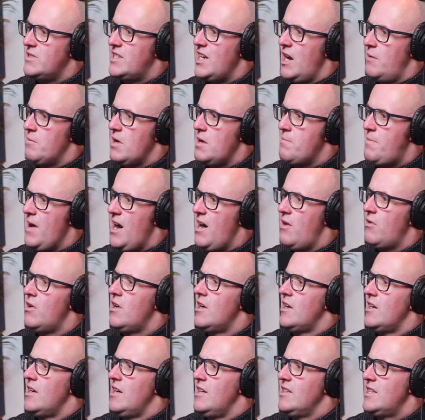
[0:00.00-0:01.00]
Tell me about
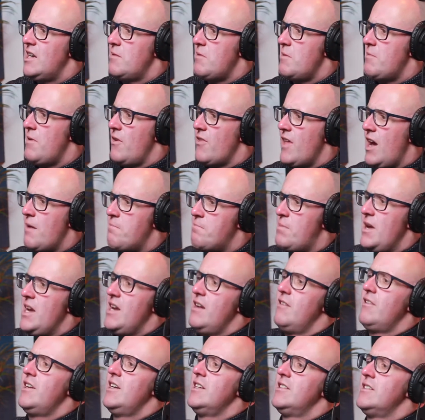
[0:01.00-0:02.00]
that
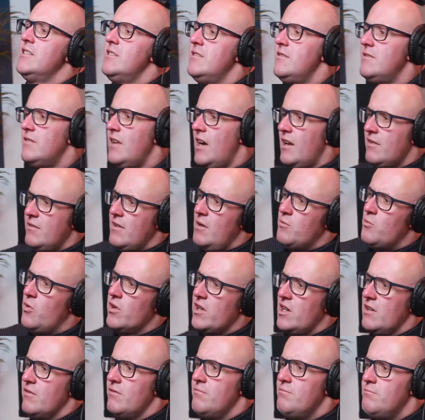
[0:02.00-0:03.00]
period and what
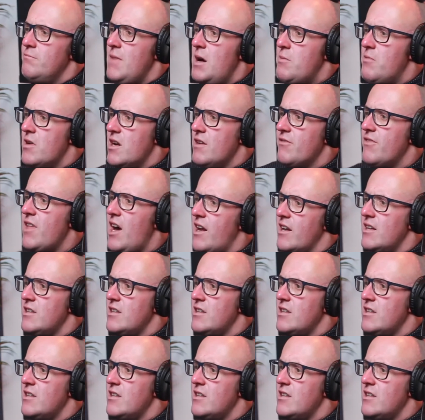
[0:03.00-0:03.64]
your memory of that